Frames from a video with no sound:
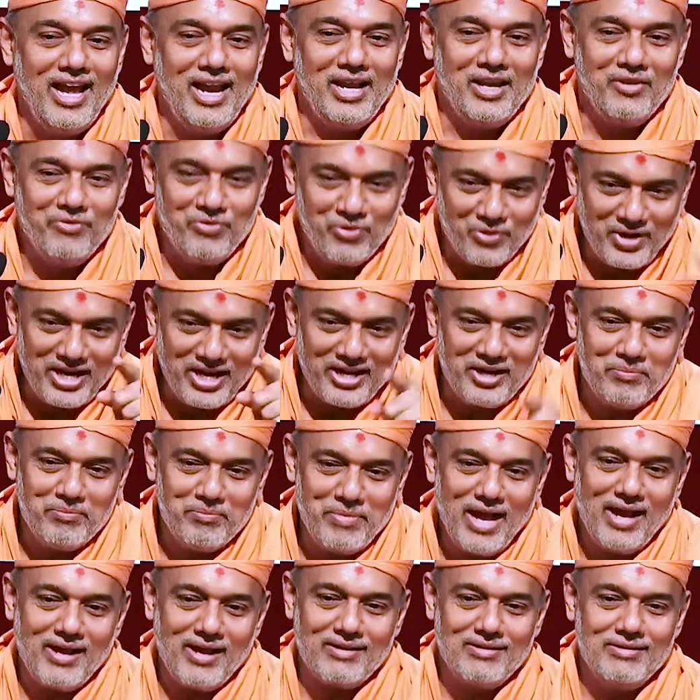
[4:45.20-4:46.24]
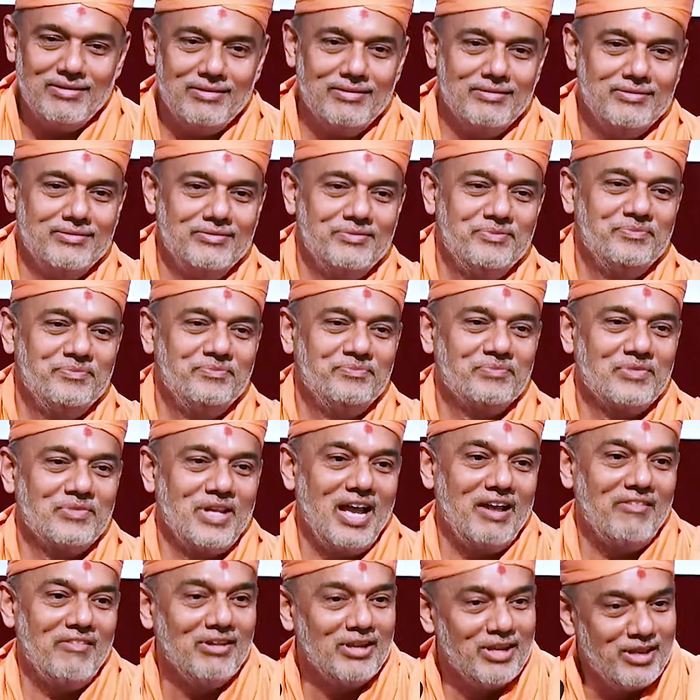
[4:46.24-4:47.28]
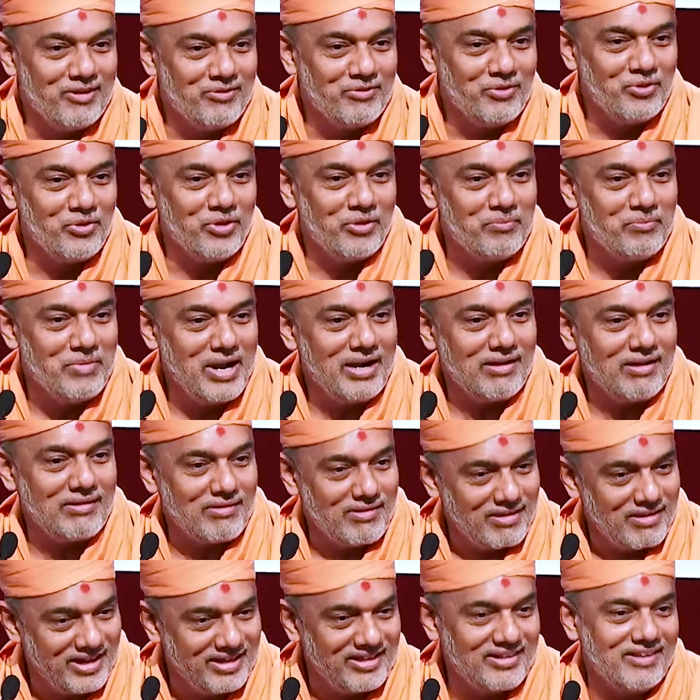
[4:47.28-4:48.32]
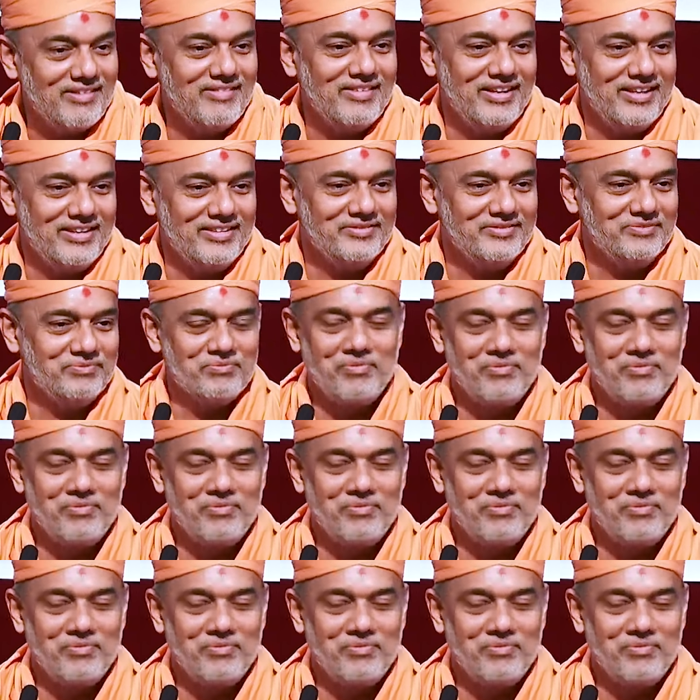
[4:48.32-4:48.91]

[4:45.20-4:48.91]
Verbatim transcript: And if you get it back, I will give you a bet right away.